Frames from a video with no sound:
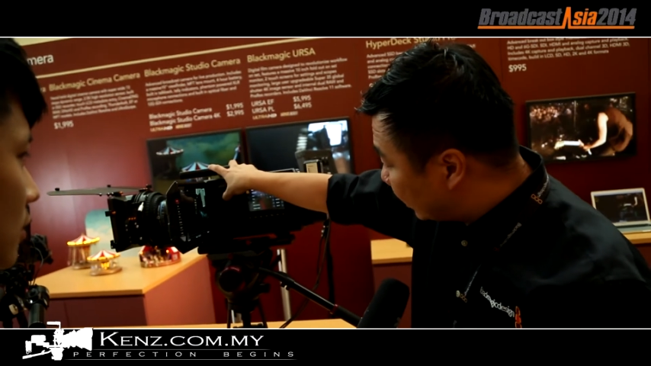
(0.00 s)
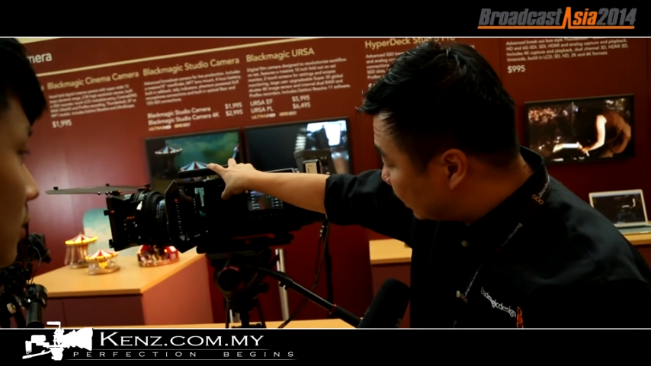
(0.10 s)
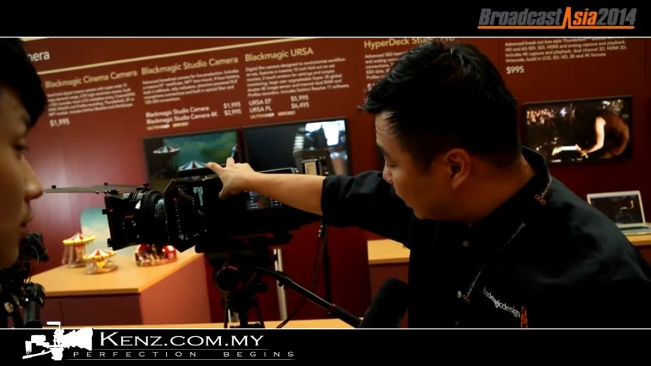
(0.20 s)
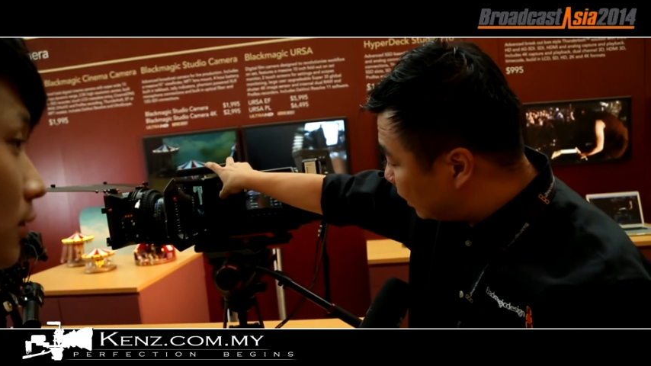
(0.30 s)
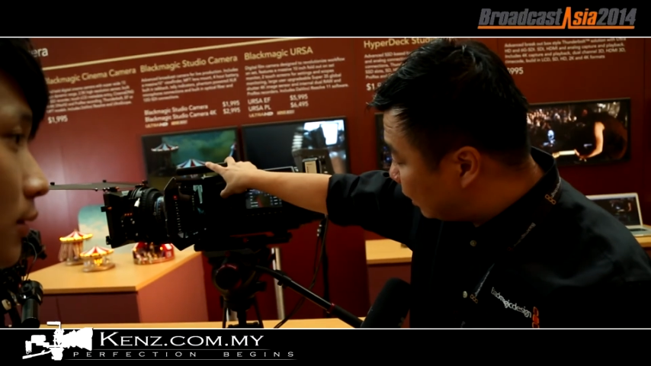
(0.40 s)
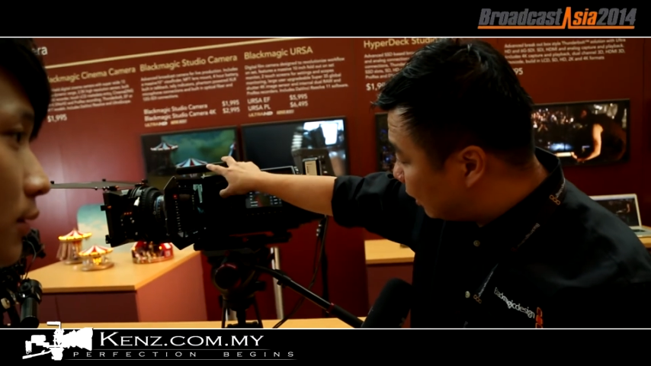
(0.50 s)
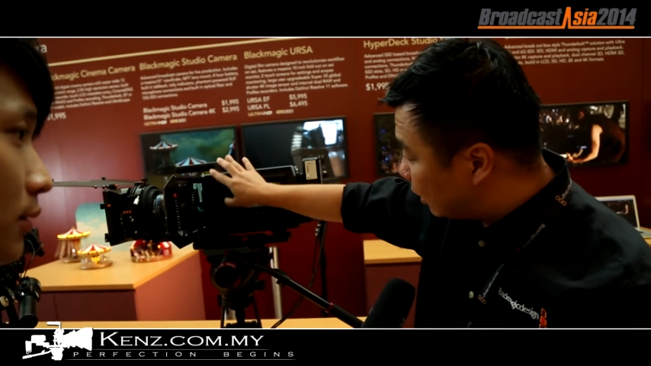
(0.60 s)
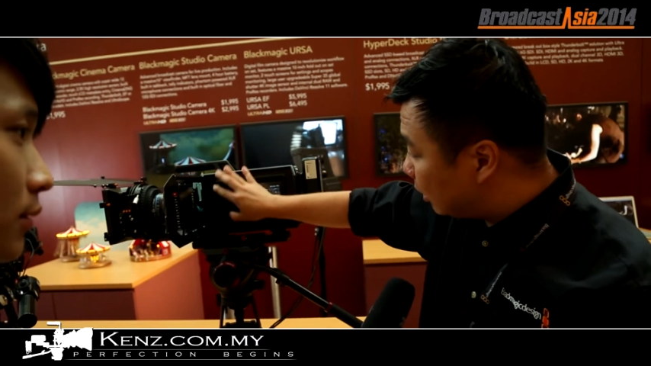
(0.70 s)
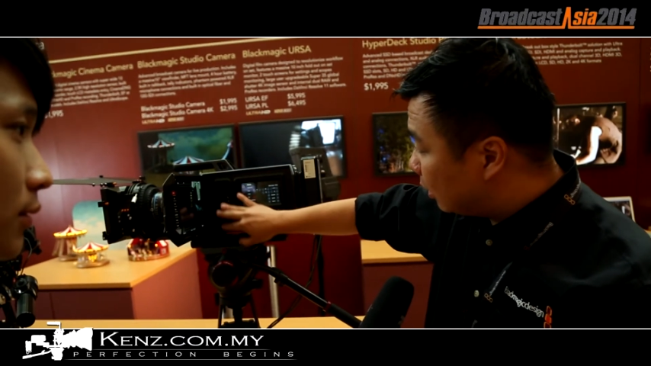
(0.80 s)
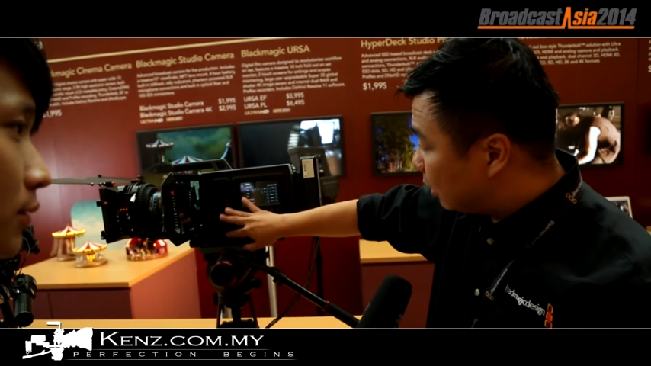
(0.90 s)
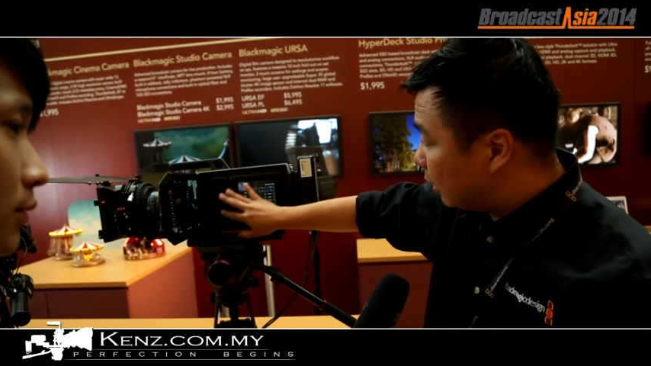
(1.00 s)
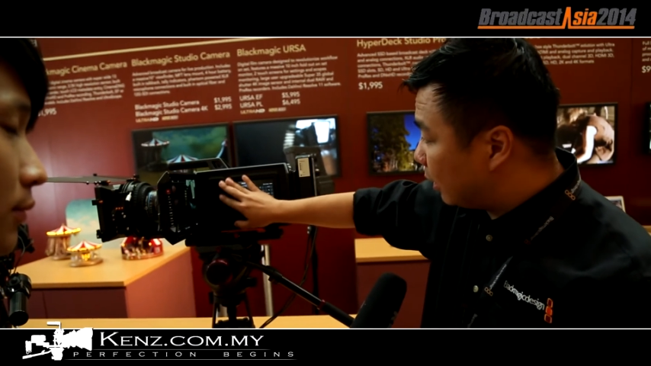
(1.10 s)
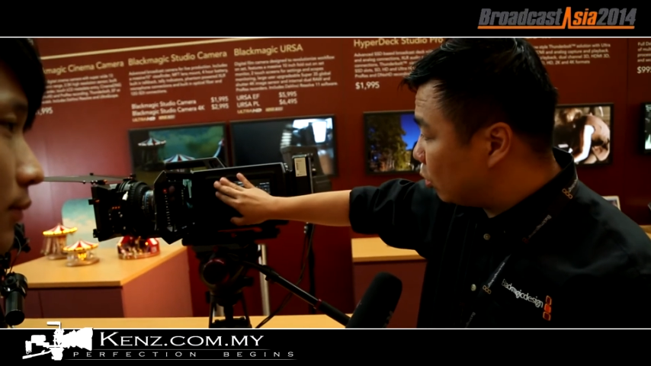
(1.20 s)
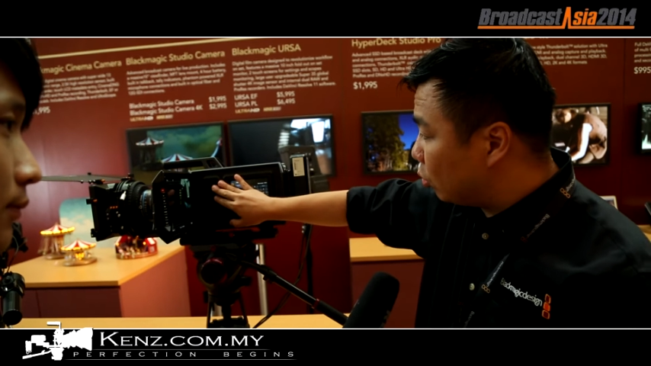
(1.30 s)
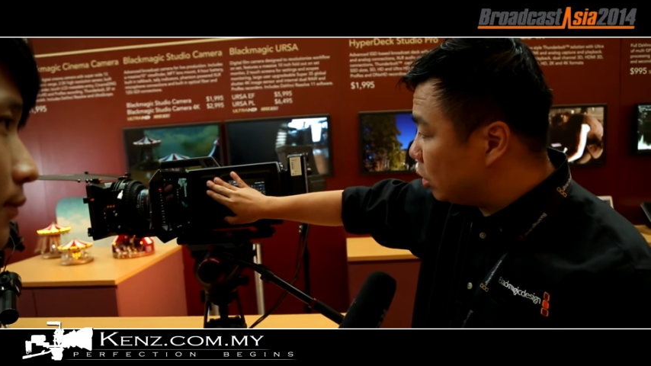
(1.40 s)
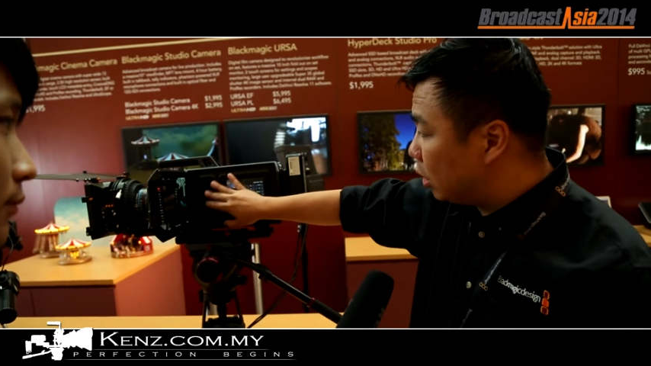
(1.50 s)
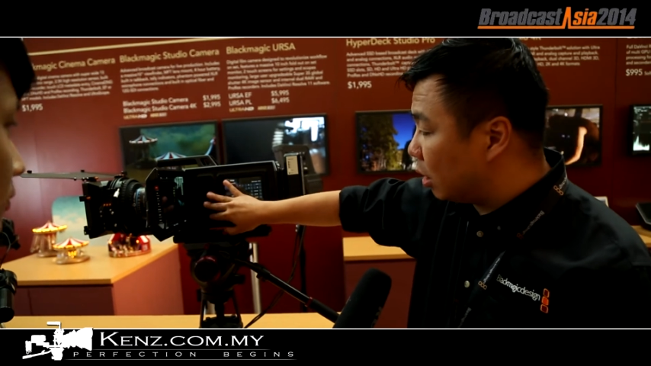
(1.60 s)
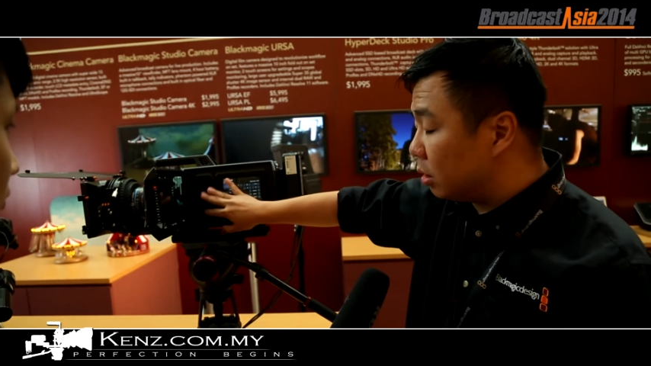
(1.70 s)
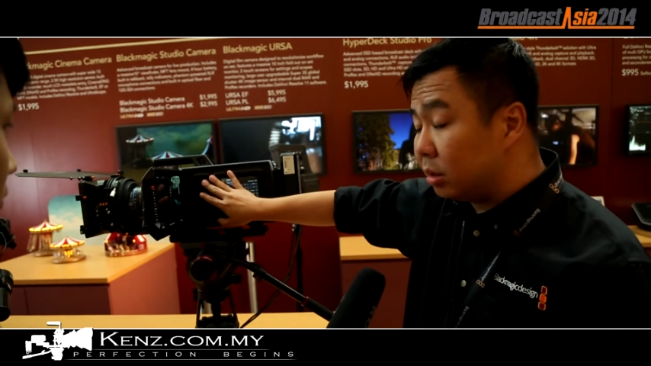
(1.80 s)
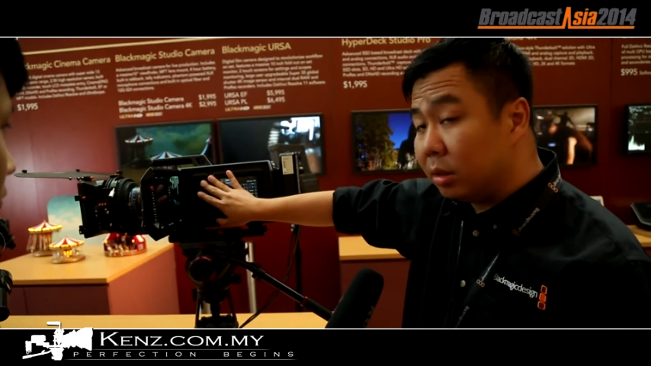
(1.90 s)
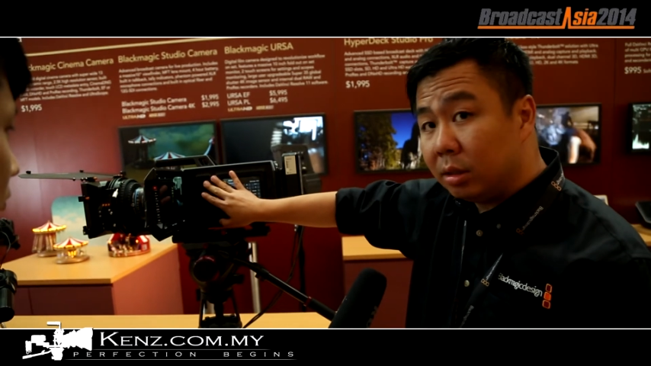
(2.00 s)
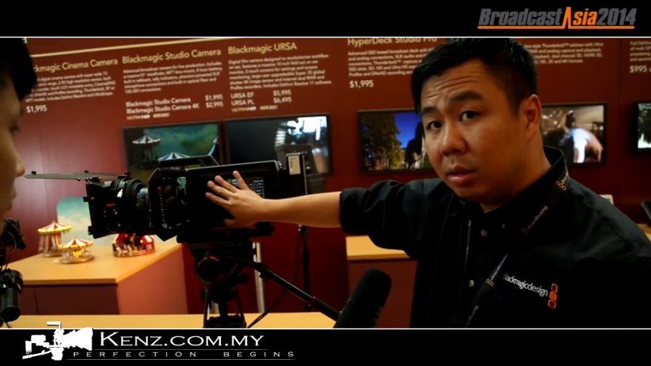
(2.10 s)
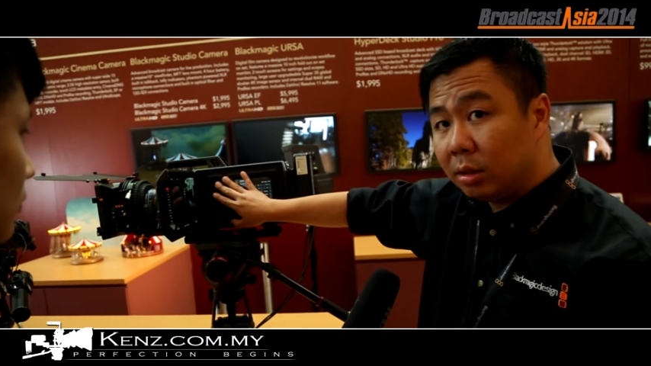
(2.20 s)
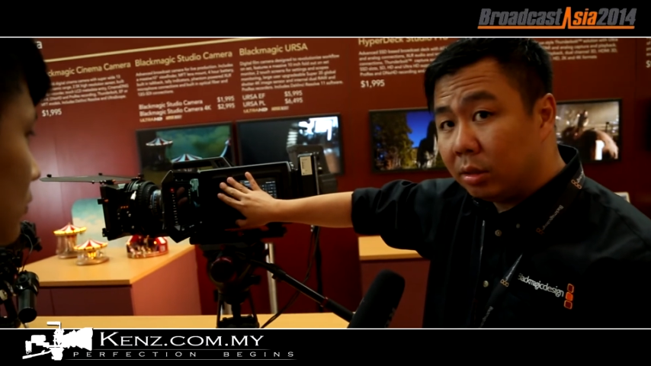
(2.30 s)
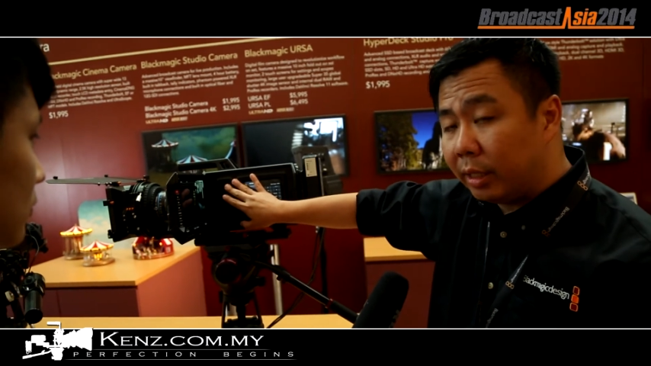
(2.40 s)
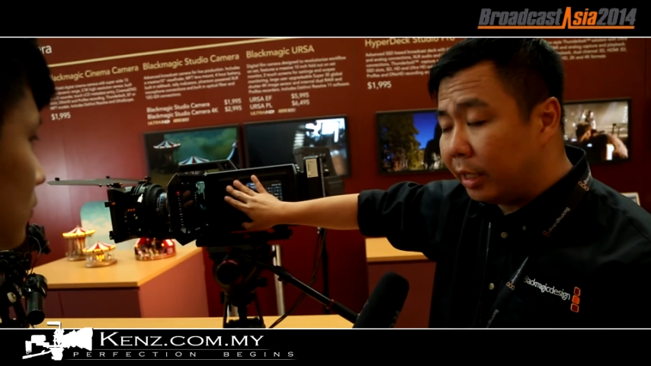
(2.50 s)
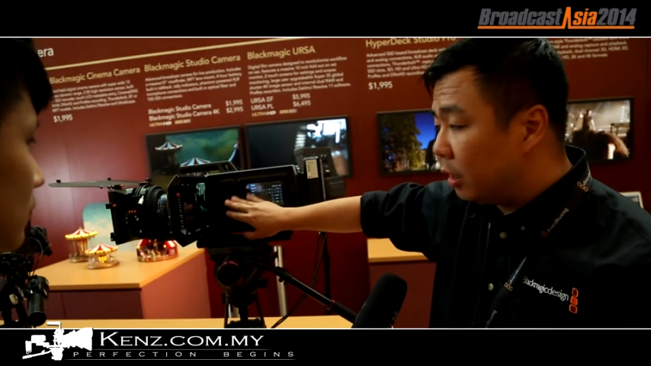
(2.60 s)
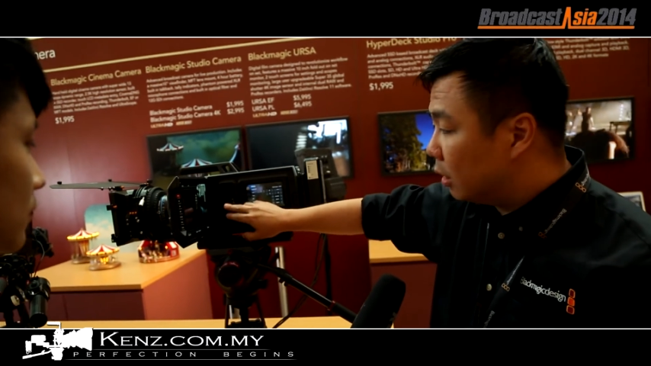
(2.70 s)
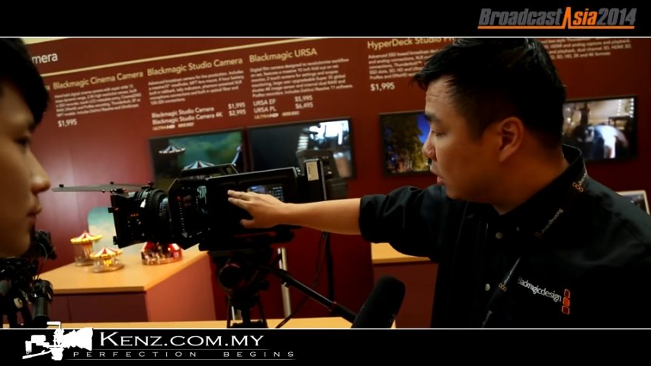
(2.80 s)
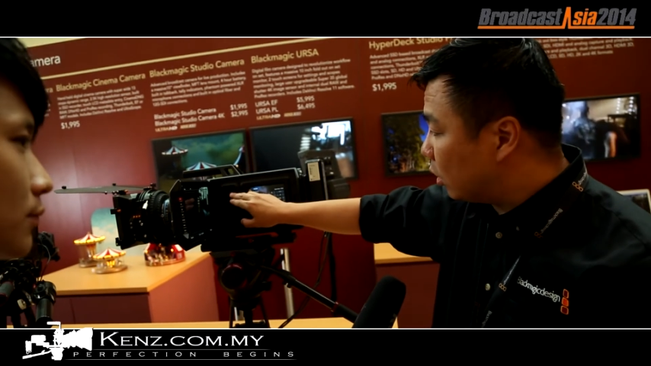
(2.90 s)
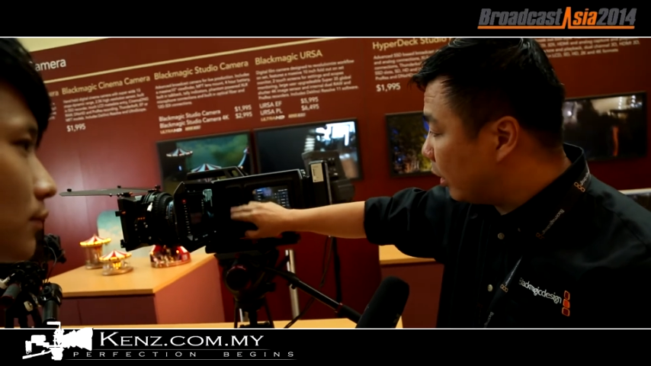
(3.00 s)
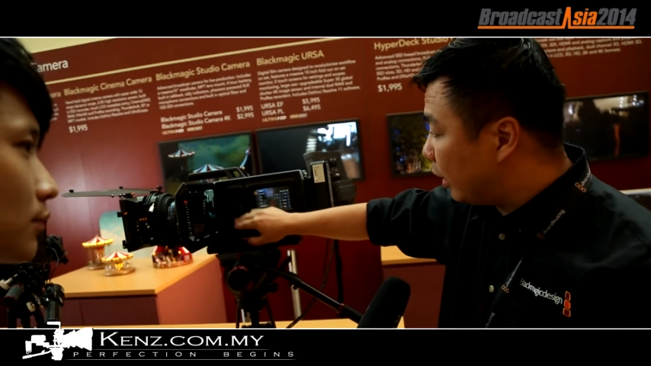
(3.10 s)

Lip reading: can see here, there are 2 slots, okay, slot